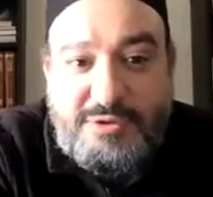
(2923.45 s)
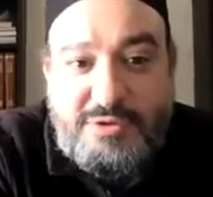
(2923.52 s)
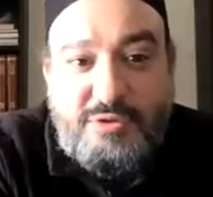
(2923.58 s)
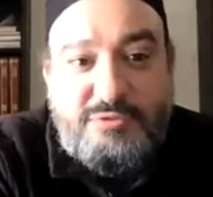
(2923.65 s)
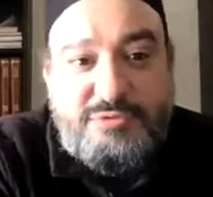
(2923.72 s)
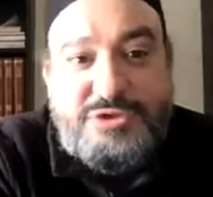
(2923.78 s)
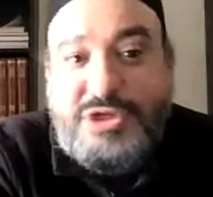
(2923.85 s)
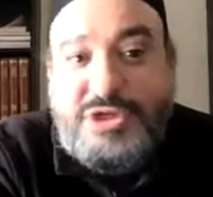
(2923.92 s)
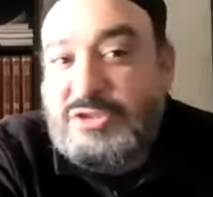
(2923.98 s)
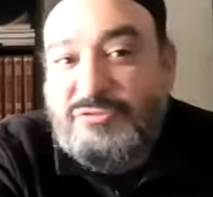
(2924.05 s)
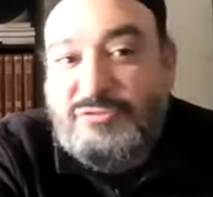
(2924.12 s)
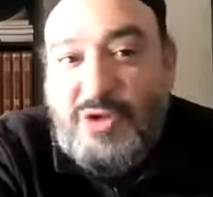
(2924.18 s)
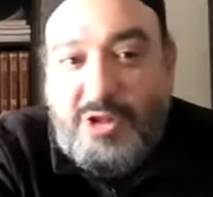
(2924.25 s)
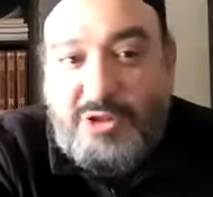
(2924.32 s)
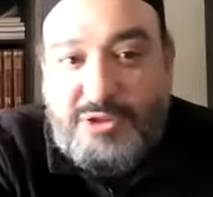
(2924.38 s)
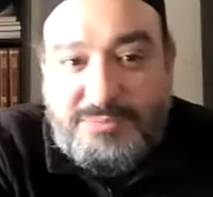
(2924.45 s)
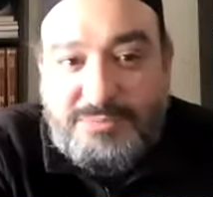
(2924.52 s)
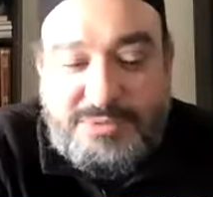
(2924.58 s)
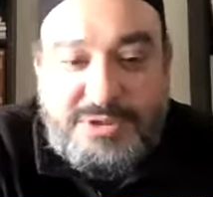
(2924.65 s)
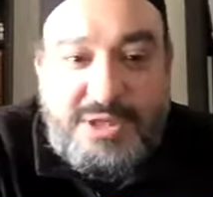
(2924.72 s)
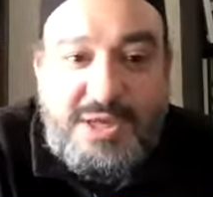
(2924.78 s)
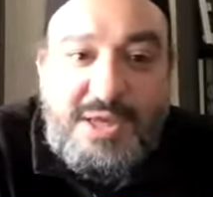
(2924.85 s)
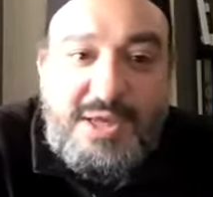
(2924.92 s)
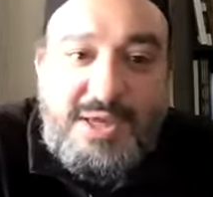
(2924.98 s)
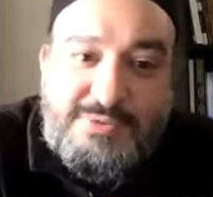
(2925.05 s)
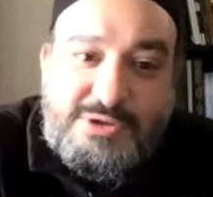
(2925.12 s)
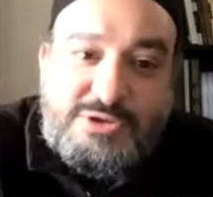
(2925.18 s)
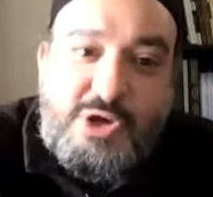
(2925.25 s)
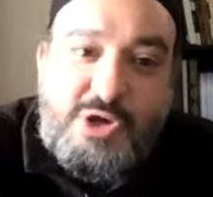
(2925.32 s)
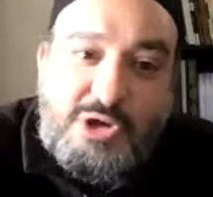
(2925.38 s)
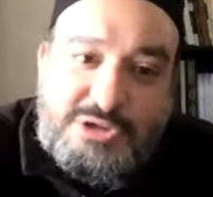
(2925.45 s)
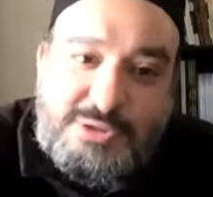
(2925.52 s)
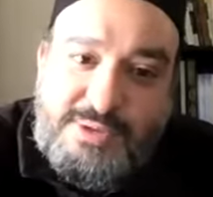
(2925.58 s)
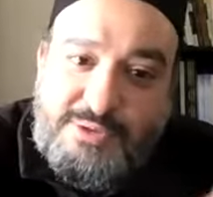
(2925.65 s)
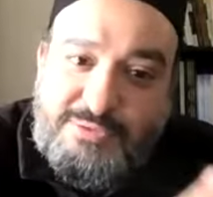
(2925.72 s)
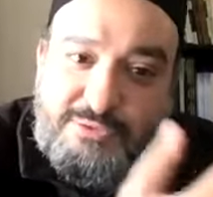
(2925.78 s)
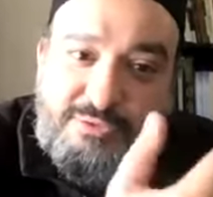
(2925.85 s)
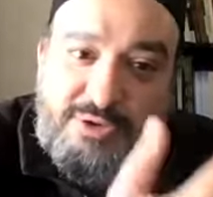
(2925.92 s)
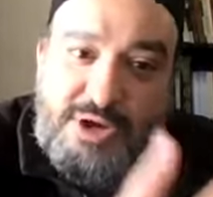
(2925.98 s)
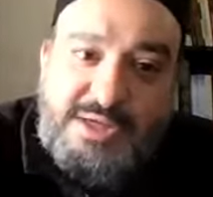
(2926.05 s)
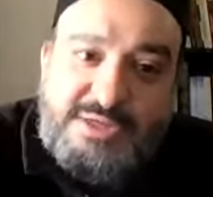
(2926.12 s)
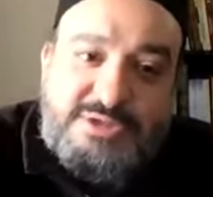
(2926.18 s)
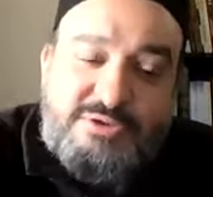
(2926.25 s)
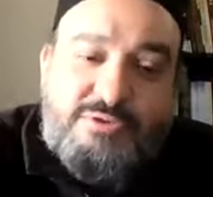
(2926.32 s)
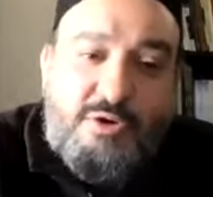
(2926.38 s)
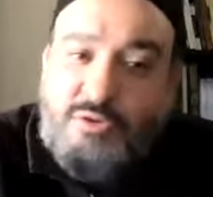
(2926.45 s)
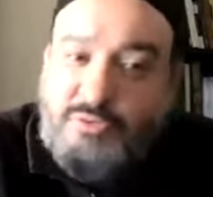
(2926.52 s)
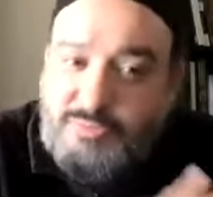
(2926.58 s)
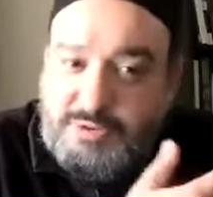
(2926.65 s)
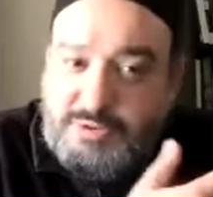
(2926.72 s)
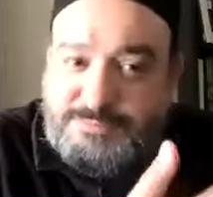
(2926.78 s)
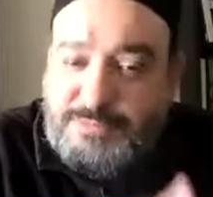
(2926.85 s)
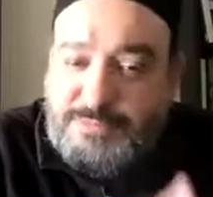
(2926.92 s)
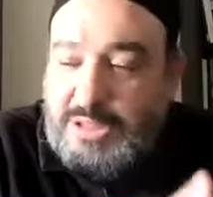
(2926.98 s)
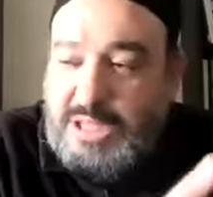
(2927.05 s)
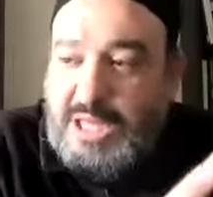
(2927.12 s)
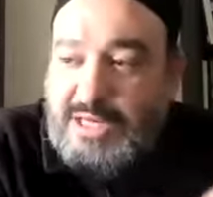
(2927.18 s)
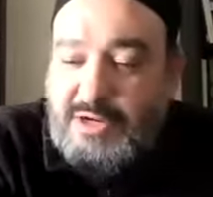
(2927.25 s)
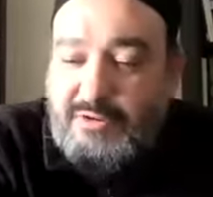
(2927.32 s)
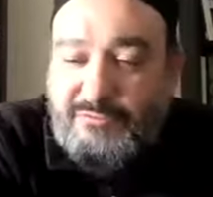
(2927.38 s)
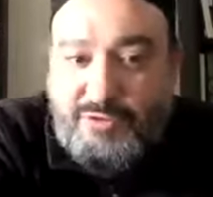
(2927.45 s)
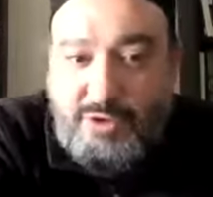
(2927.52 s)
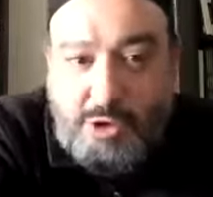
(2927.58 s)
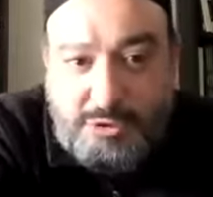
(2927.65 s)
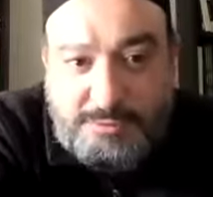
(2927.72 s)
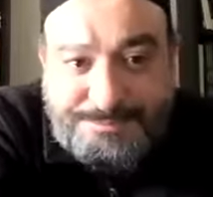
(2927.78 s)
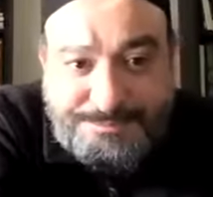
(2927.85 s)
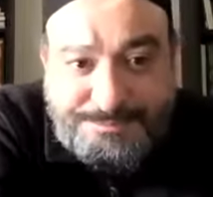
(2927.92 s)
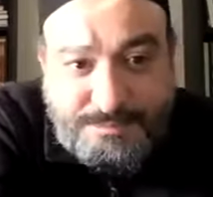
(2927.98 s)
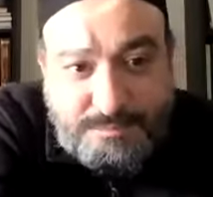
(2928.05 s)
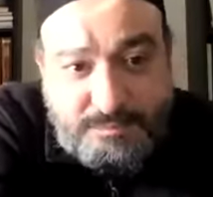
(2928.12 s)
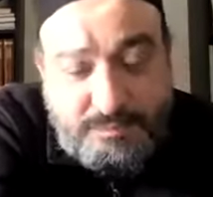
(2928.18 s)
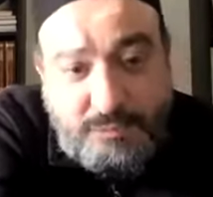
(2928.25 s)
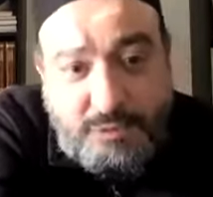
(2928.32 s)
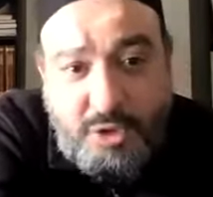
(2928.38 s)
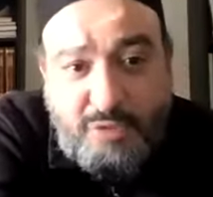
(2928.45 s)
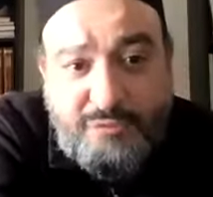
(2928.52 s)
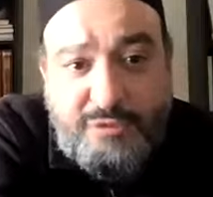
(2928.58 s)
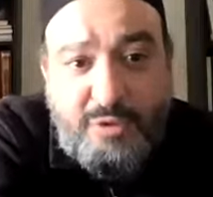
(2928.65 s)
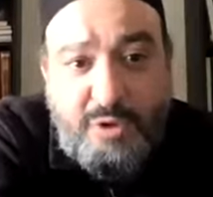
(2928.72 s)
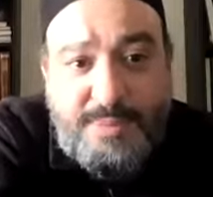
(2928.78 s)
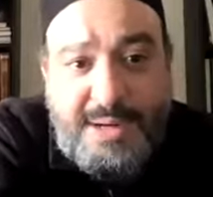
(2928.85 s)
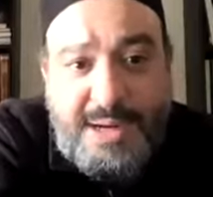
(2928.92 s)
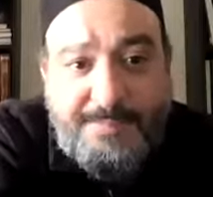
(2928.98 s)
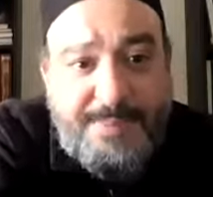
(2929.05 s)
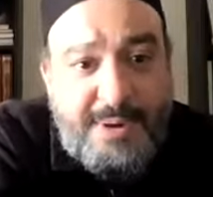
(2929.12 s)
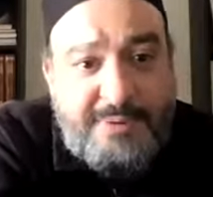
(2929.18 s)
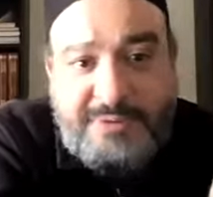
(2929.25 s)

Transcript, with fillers: You know, six volumes that talks about the rise and or the decline and fall of the Roman Empire.